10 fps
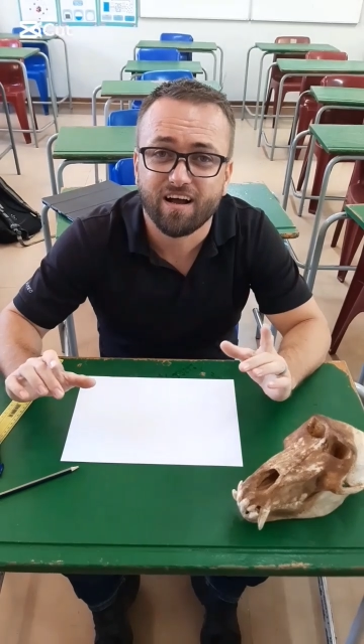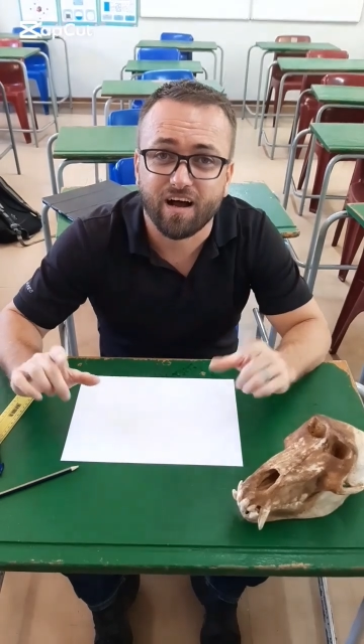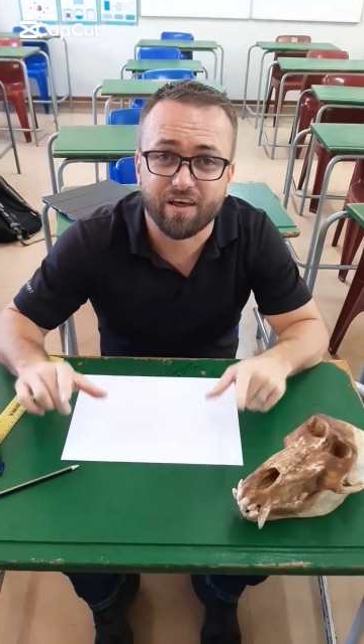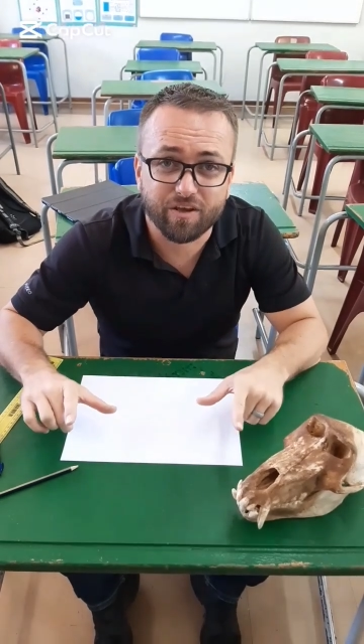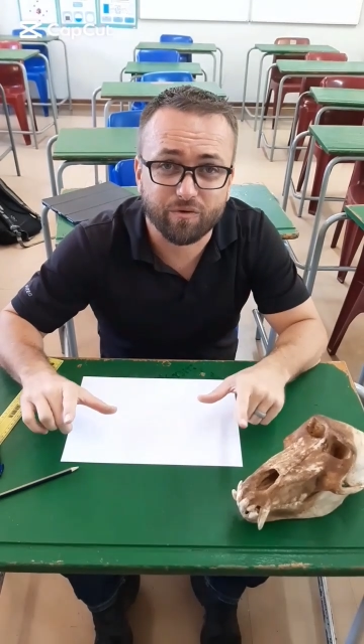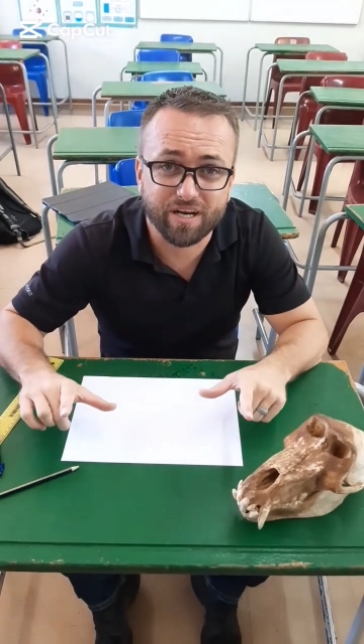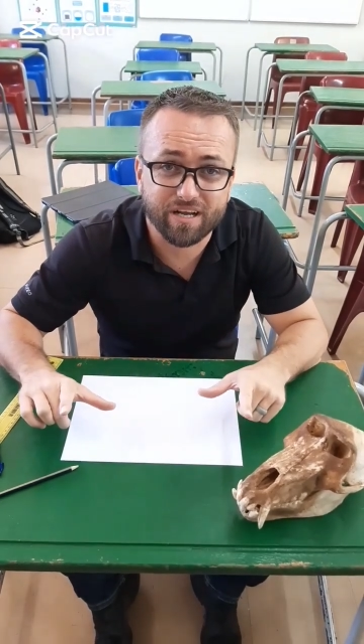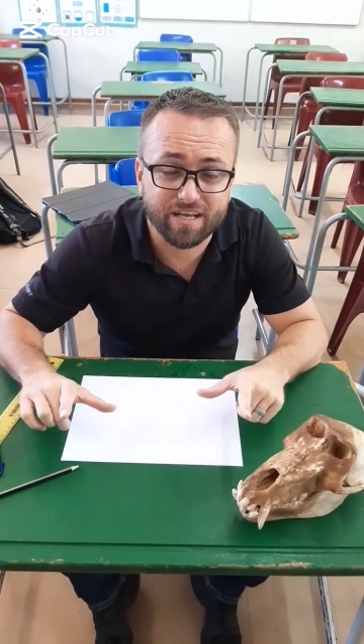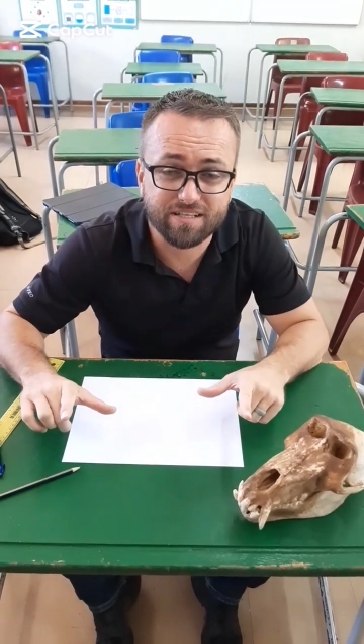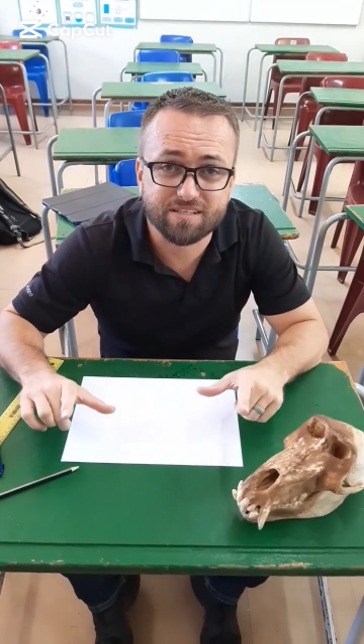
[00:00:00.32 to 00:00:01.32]
Hi there, Grade
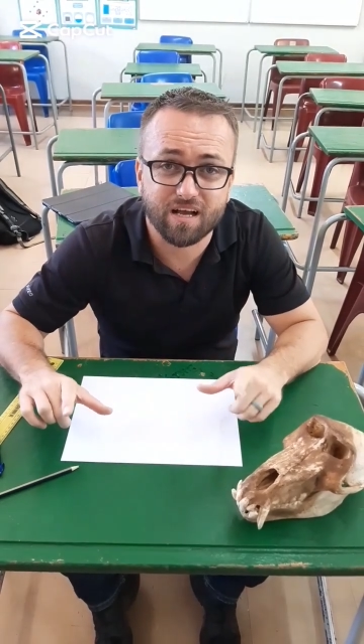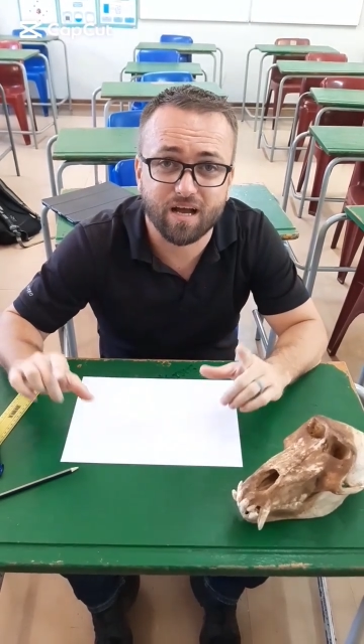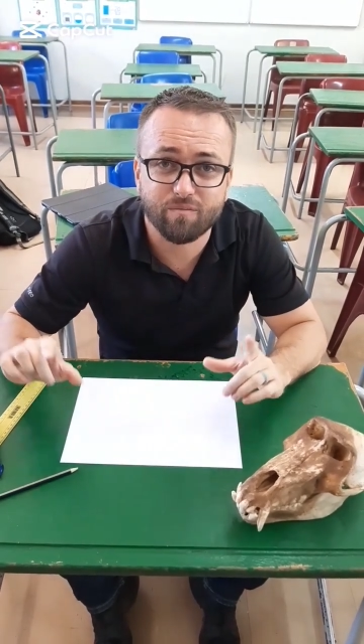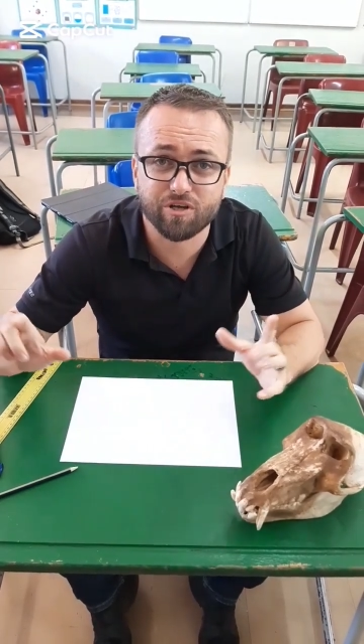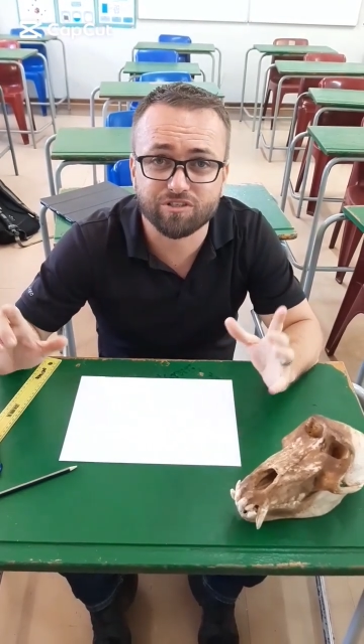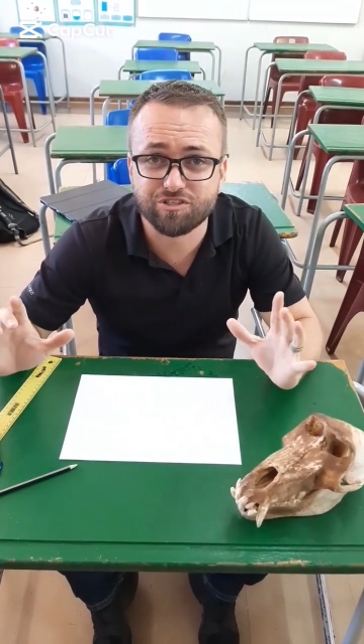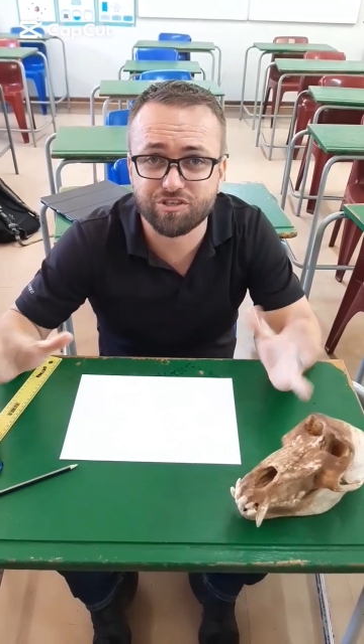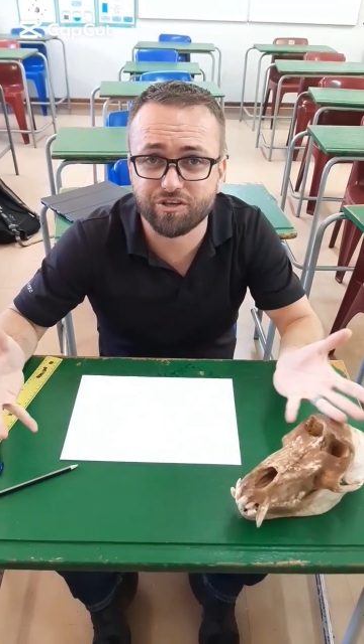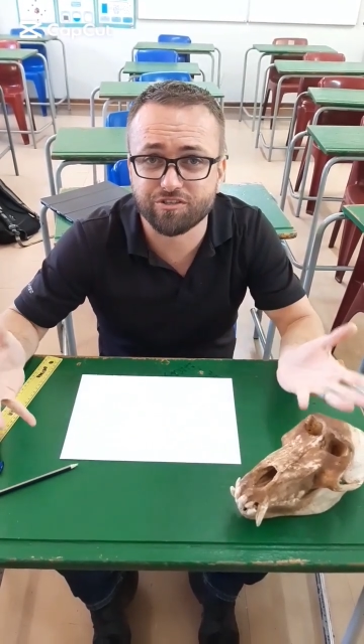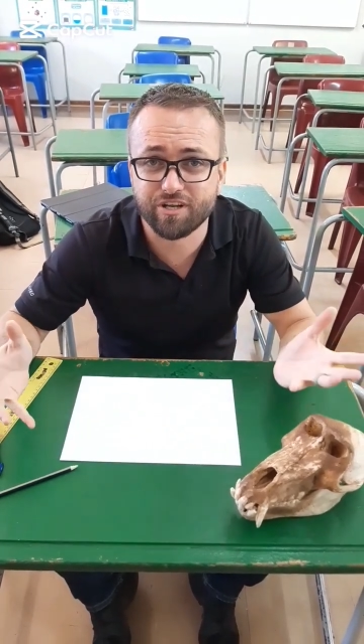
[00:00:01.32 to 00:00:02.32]
8s. I'm going to
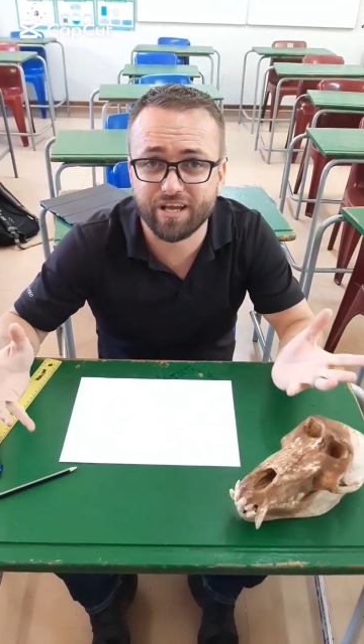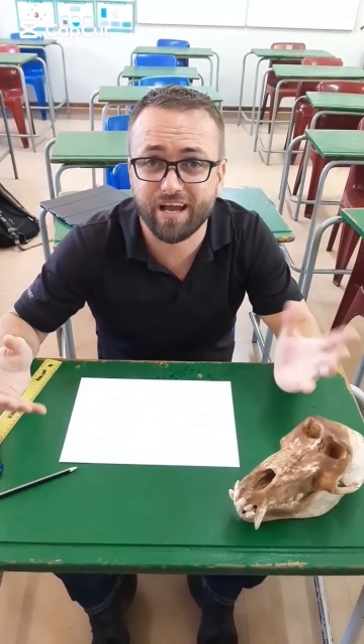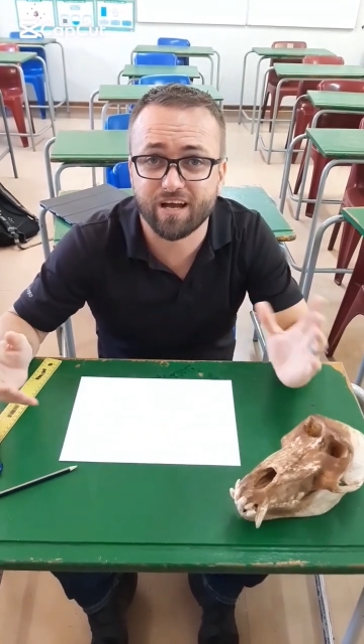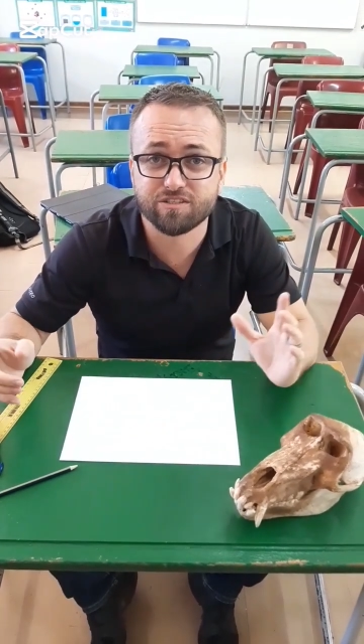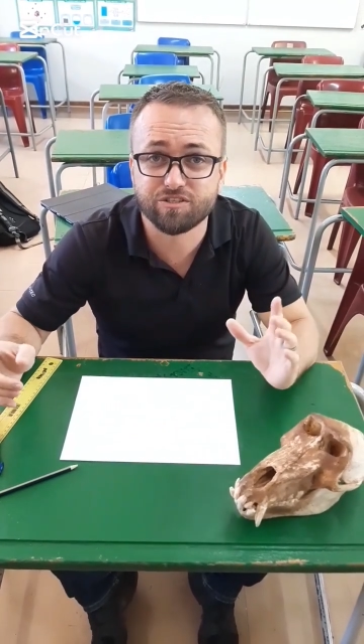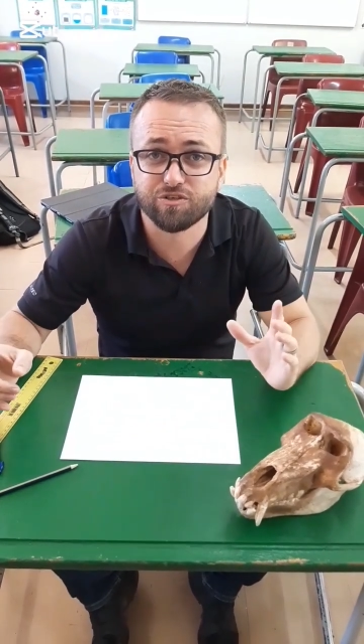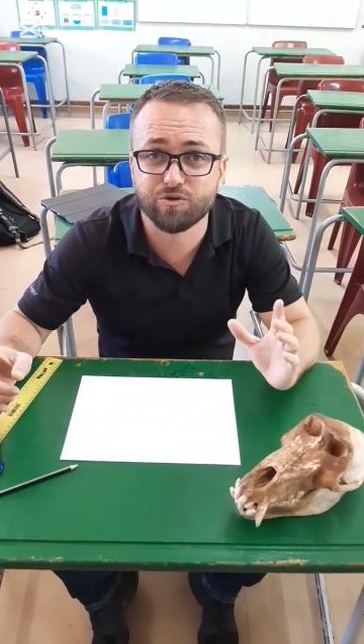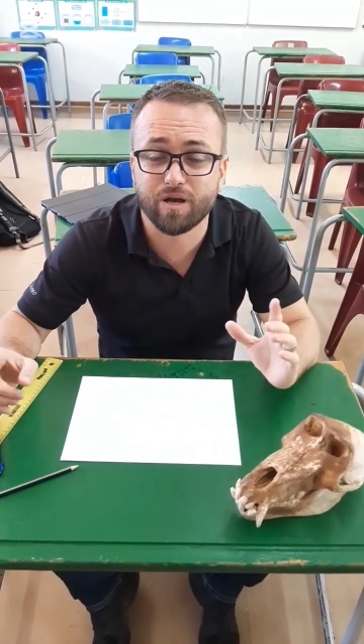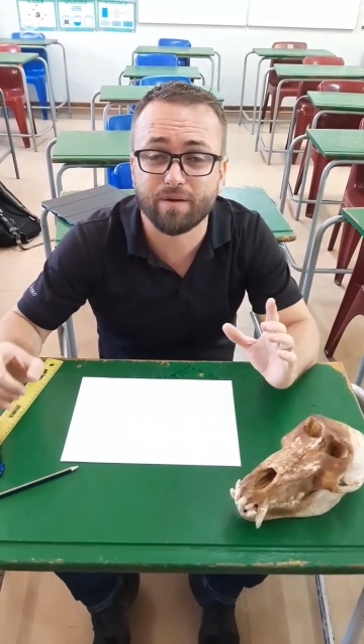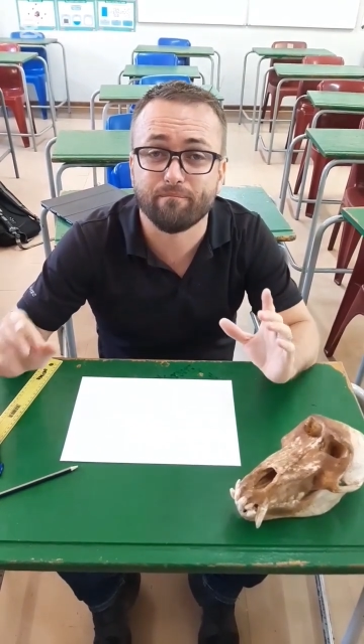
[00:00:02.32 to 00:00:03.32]
show you today how to
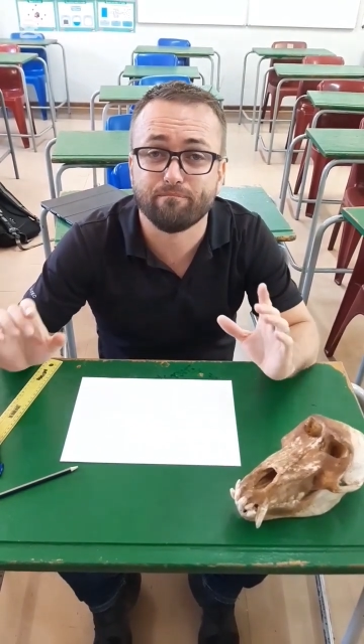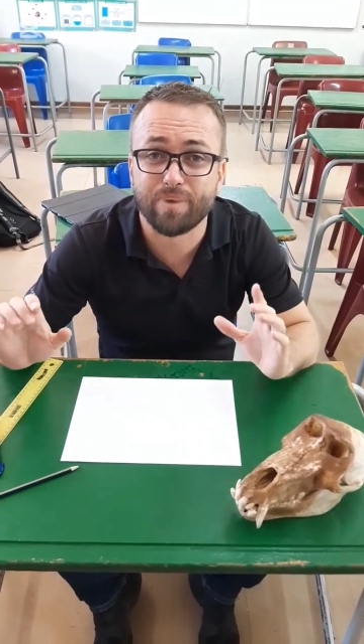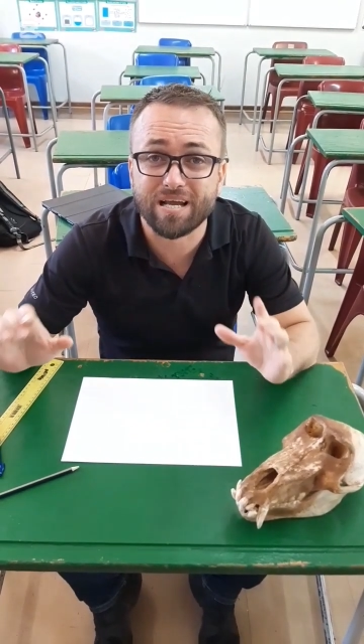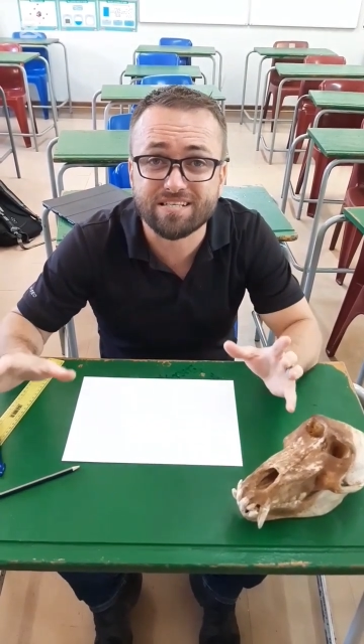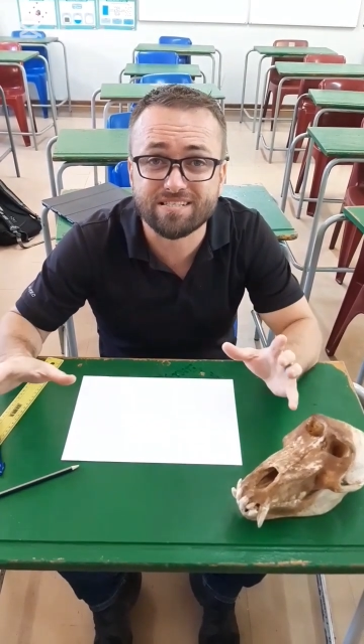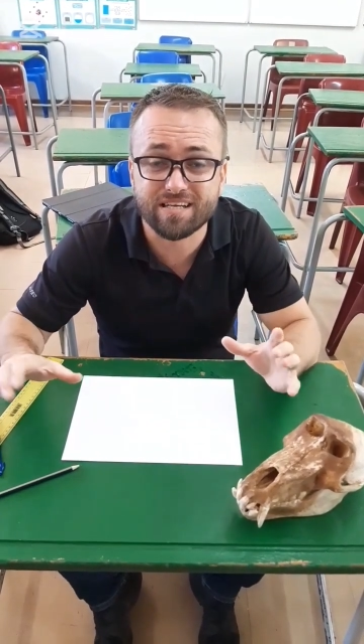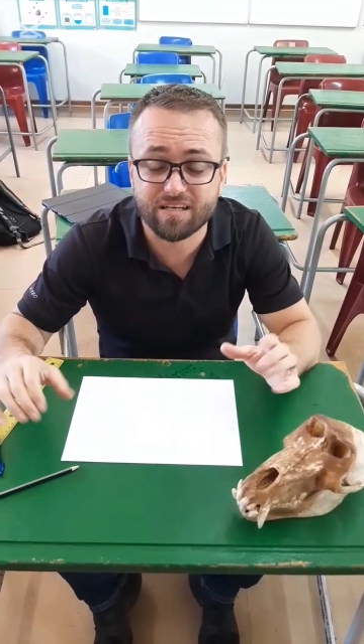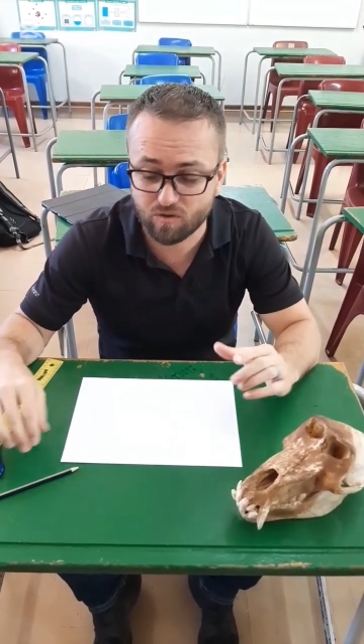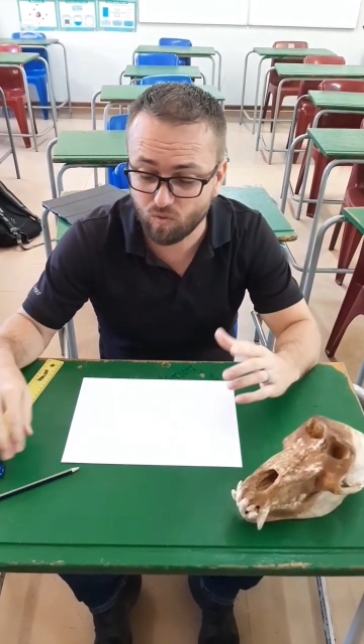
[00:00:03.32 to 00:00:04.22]
do a basic